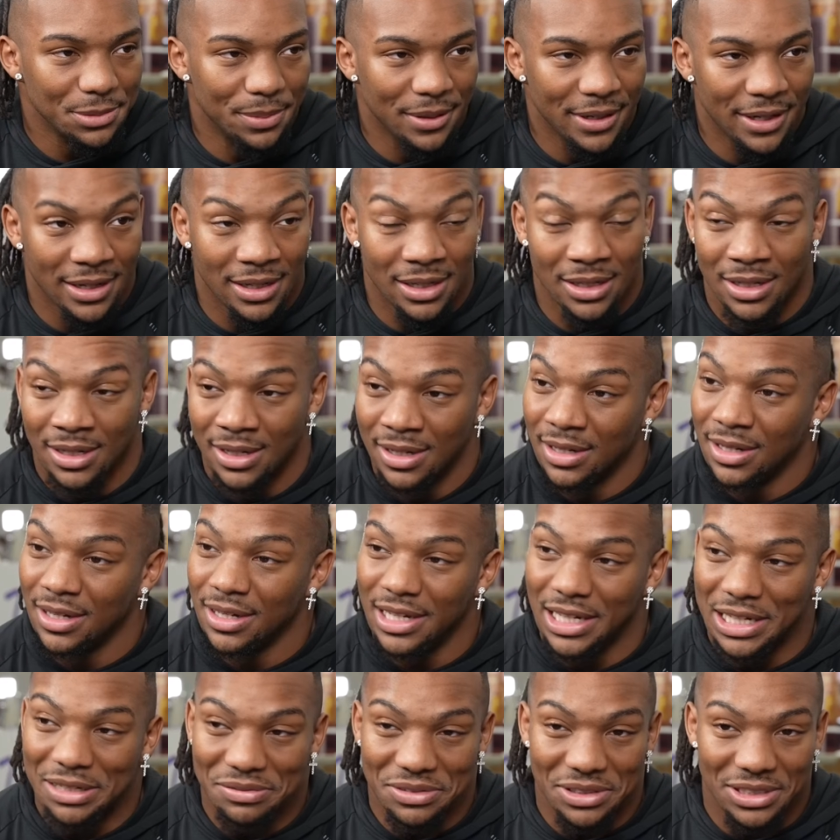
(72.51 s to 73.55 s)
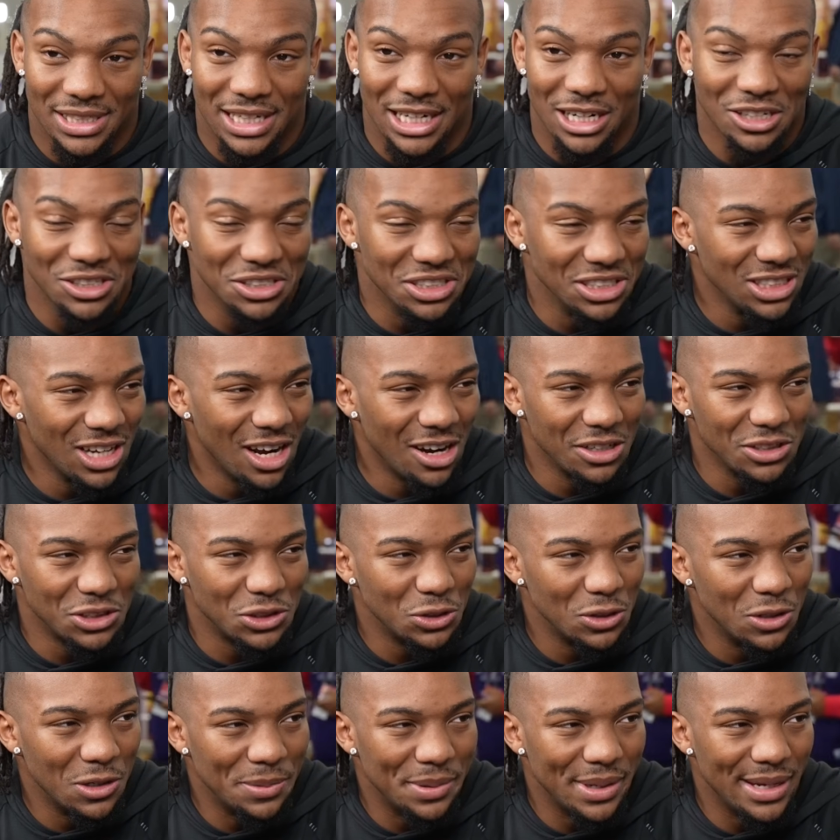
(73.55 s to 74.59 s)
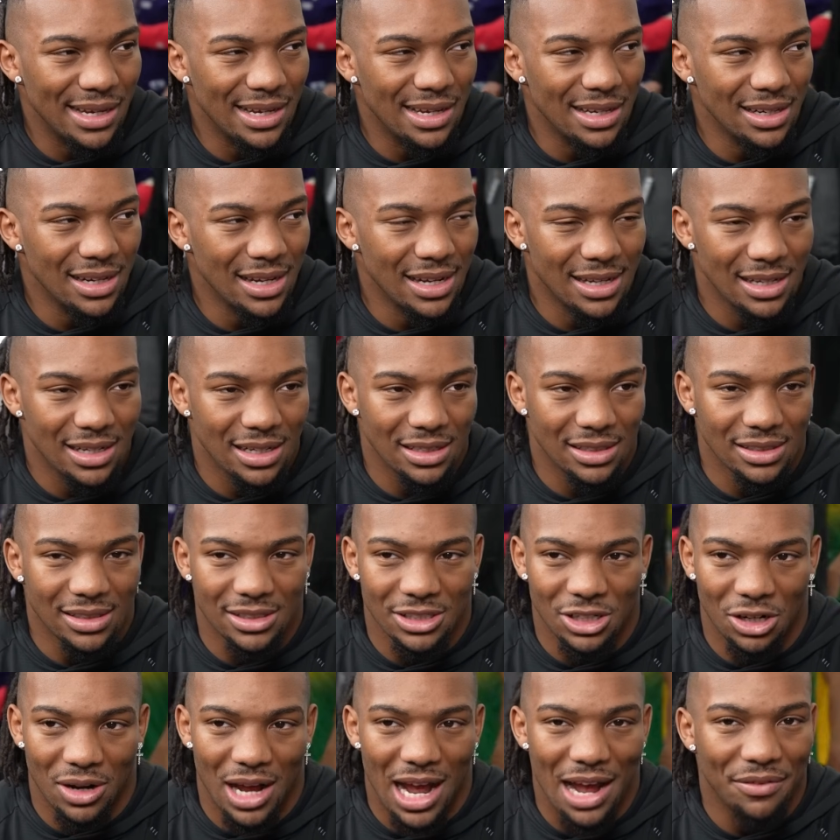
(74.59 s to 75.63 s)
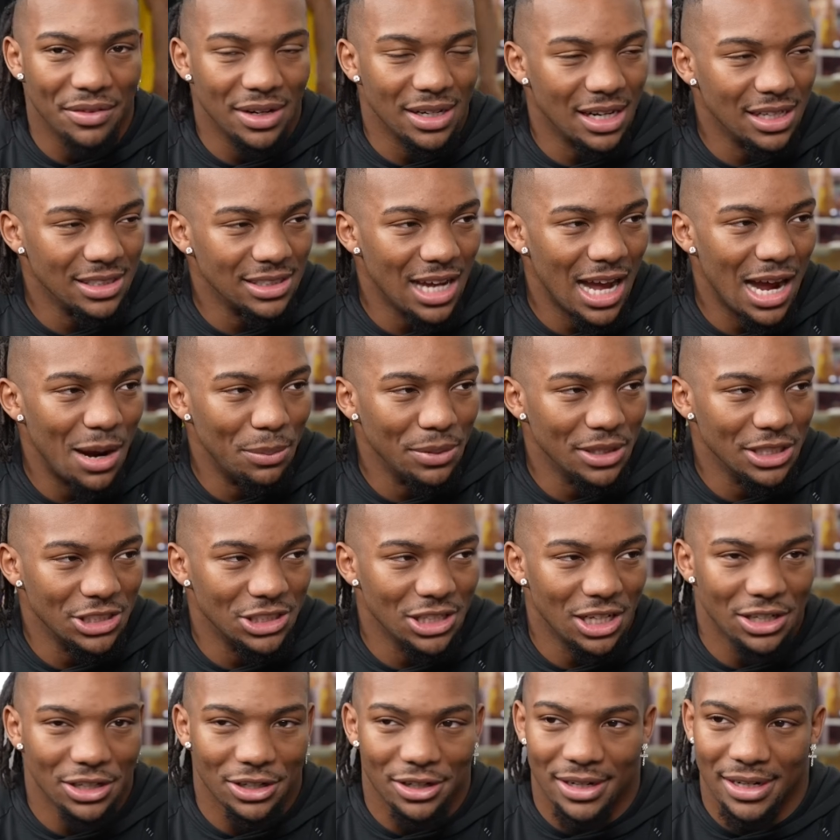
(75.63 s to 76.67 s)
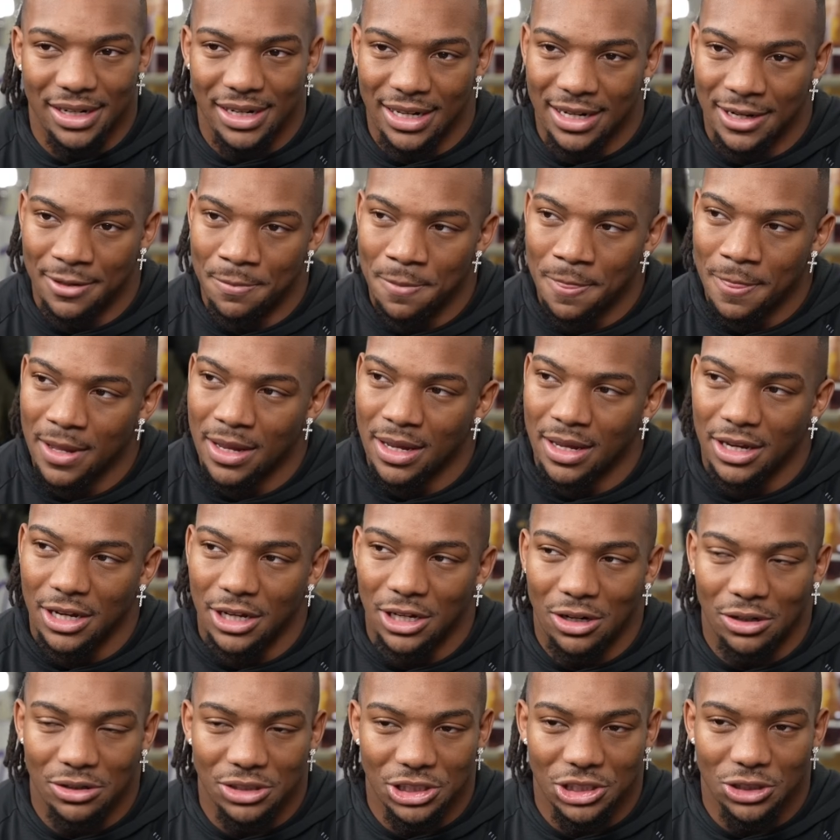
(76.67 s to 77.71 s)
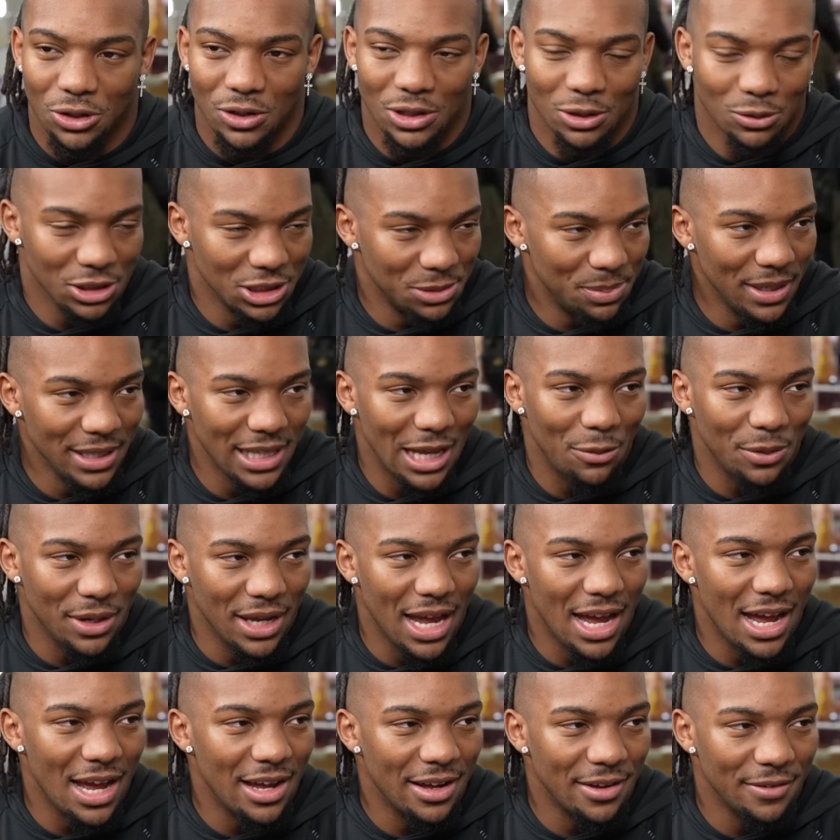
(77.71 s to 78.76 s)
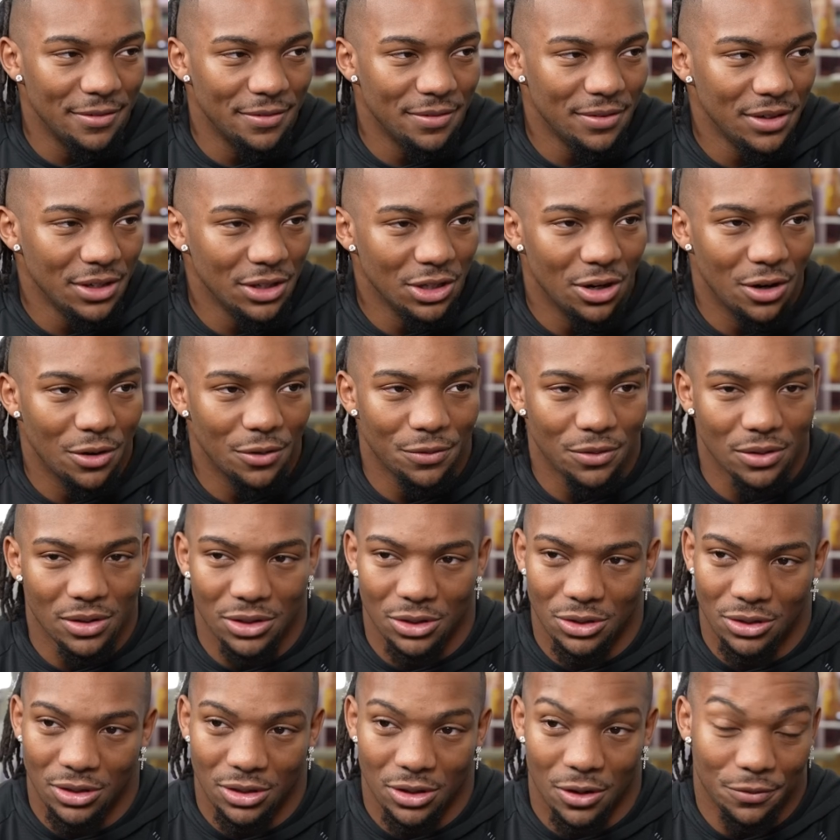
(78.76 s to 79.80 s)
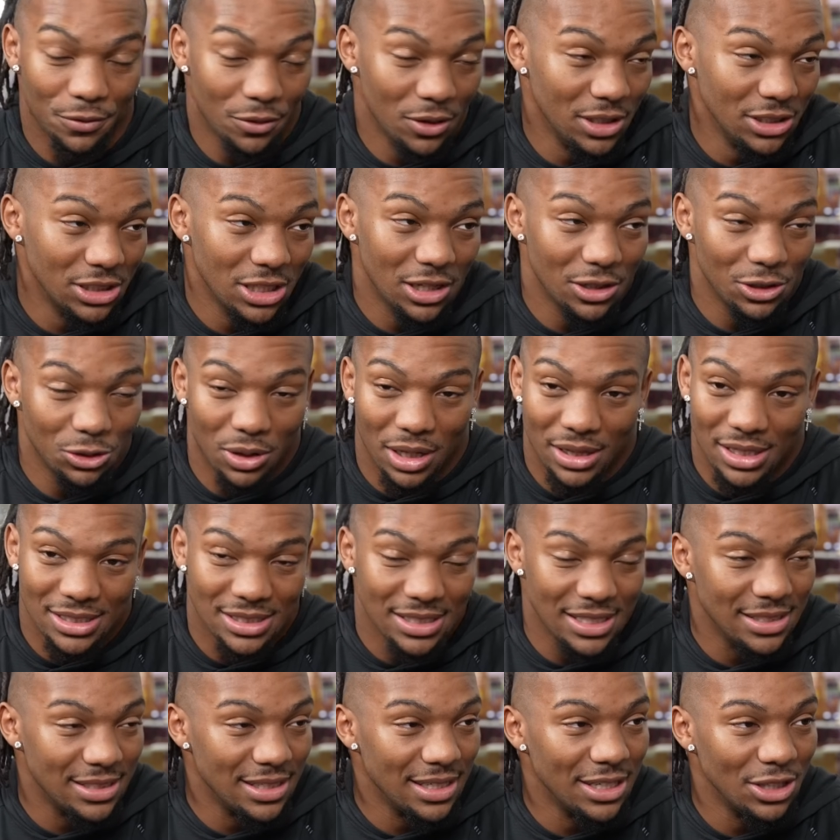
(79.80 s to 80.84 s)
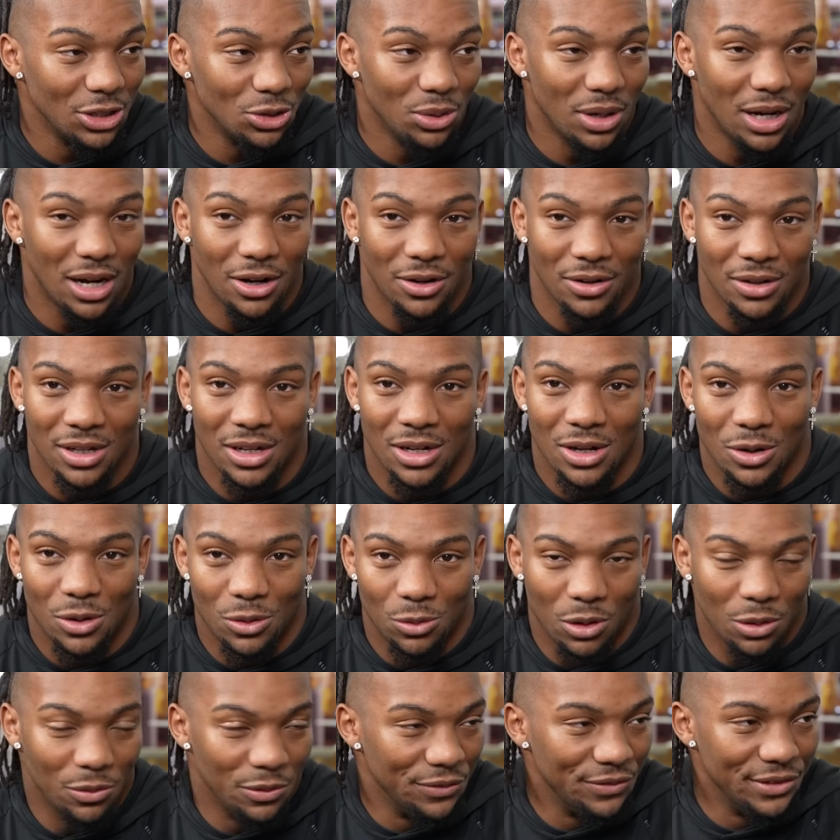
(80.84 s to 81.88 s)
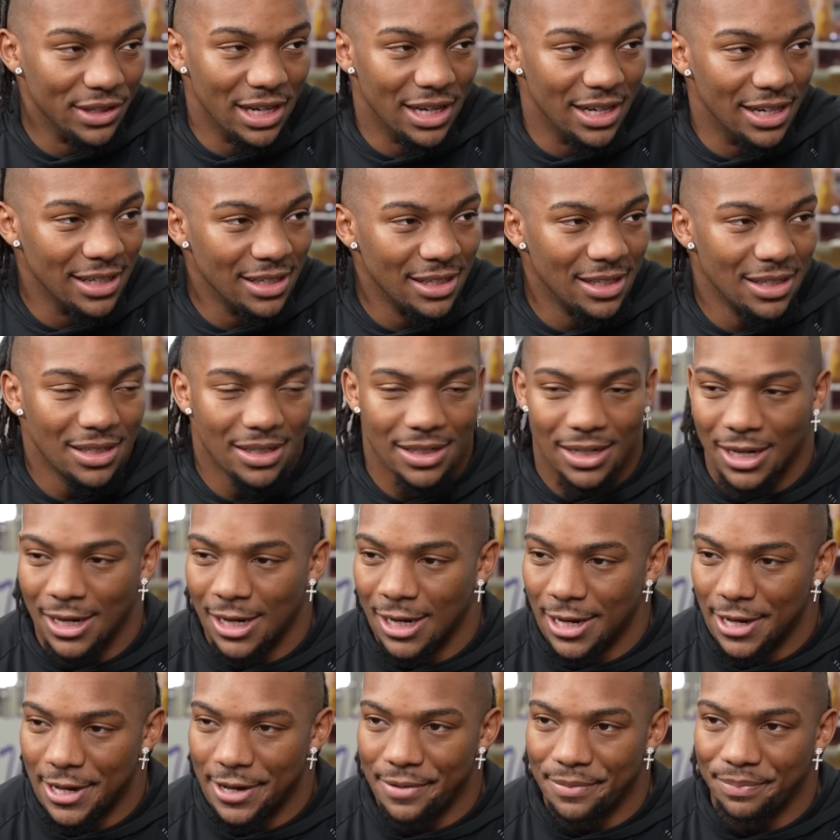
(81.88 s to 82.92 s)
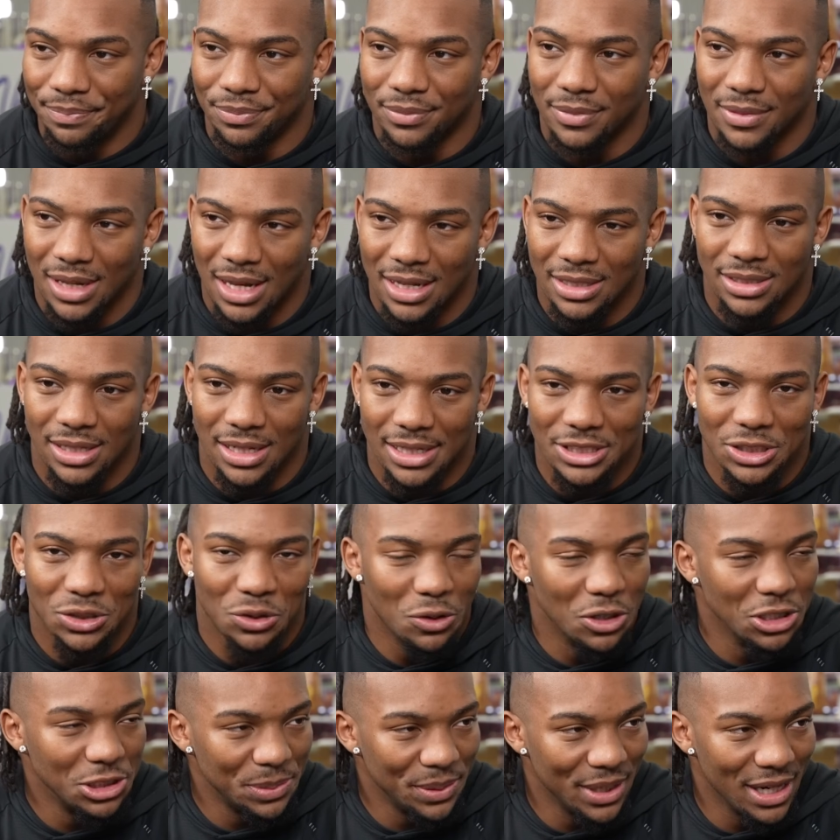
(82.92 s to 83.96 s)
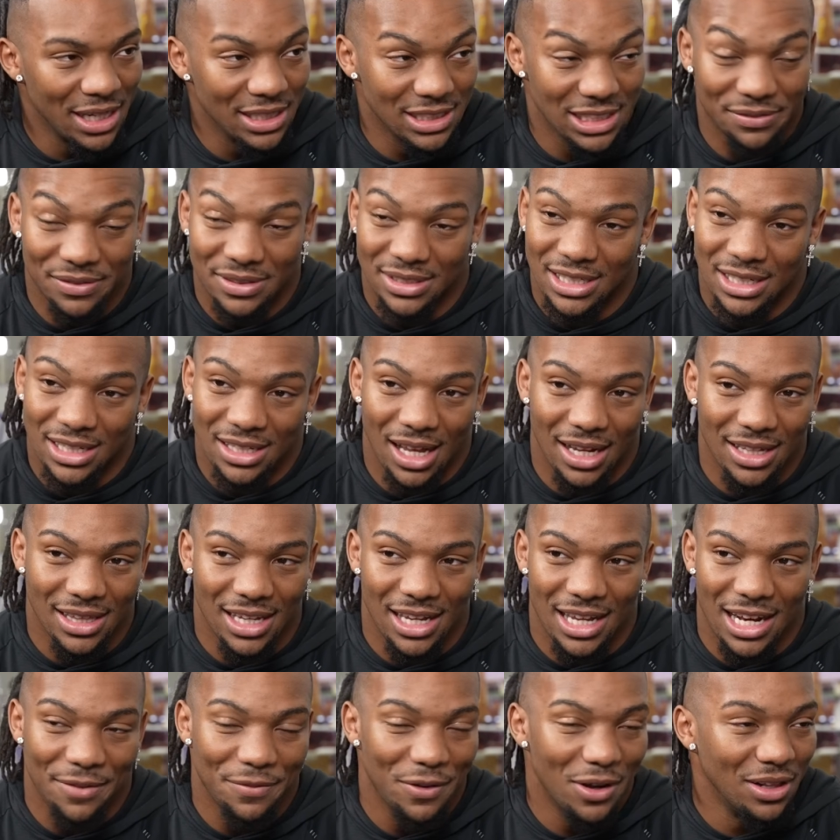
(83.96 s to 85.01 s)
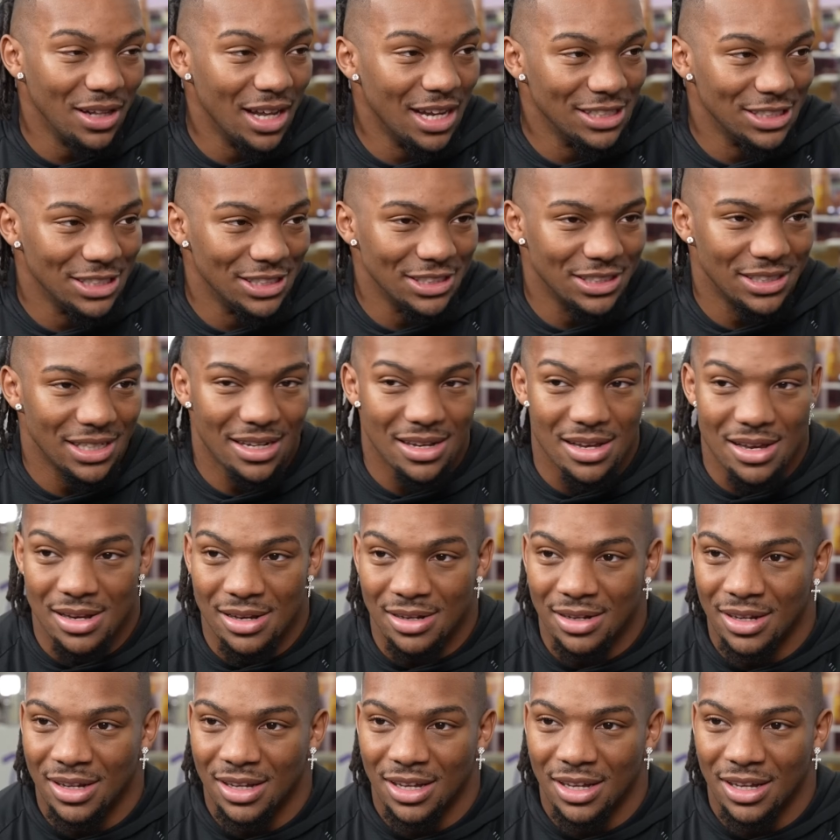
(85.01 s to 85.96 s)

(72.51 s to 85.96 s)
but you can just hear talking to them and having a good time with each other and just showing the respect that we have for each other throughout the season, throughout what we've done. It's a cool experience. Even seeing the NFL legends and